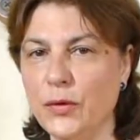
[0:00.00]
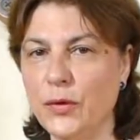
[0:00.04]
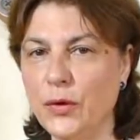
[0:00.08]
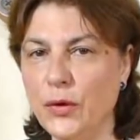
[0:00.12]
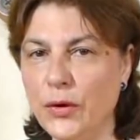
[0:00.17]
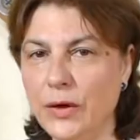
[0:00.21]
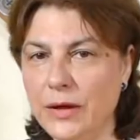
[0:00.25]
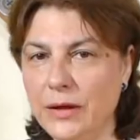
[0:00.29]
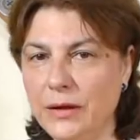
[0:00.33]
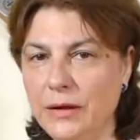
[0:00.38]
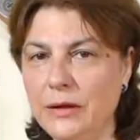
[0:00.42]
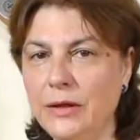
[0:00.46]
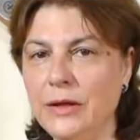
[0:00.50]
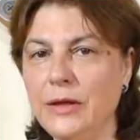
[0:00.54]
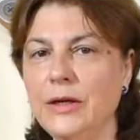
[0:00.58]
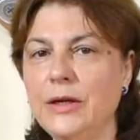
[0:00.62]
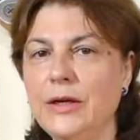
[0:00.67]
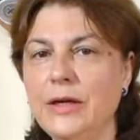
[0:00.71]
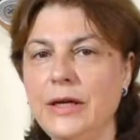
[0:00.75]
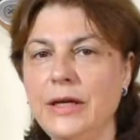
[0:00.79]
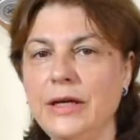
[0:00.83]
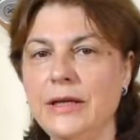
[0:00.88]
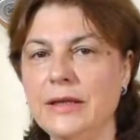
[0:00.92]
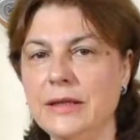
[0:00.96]
oil
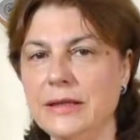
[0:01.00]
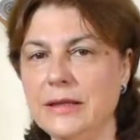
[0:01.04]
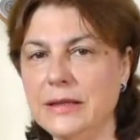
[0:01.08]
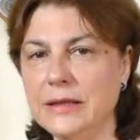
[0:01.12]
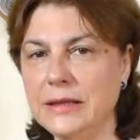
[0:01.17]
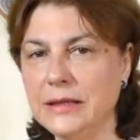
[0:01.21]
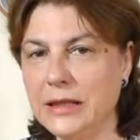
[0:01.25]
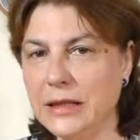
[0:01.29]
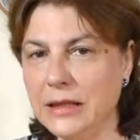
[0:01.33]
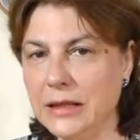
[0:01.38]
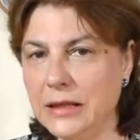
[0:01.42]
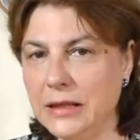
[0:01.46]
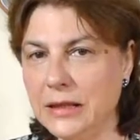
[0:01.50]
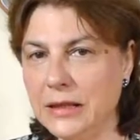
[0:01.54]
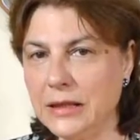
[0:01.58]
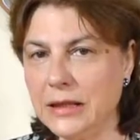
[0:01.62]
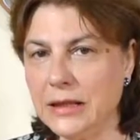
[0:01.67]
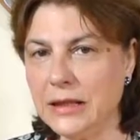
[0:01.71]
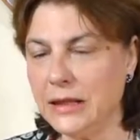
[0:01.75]
in the skillet,